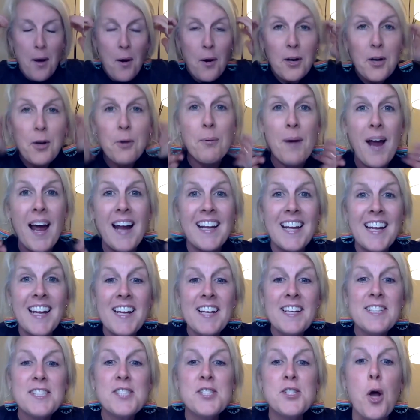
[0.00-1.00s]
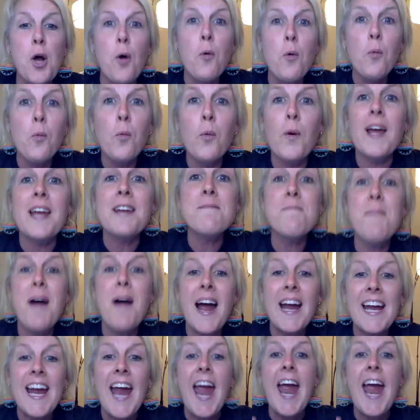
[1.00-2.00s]
You ready? So, when
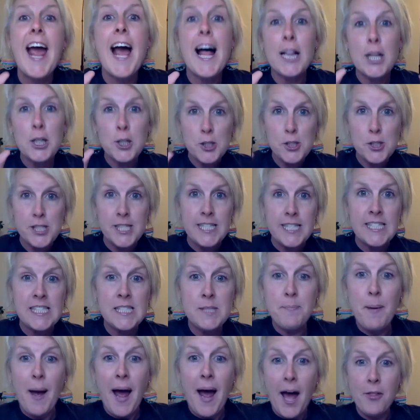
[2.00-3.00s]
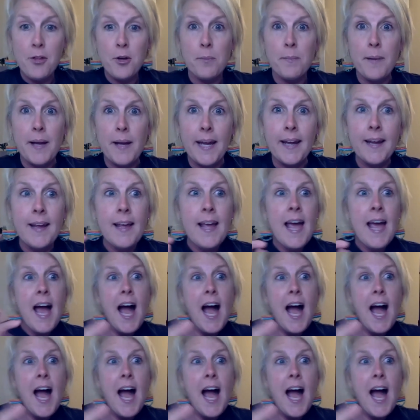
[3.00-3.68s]
my allergies bother me,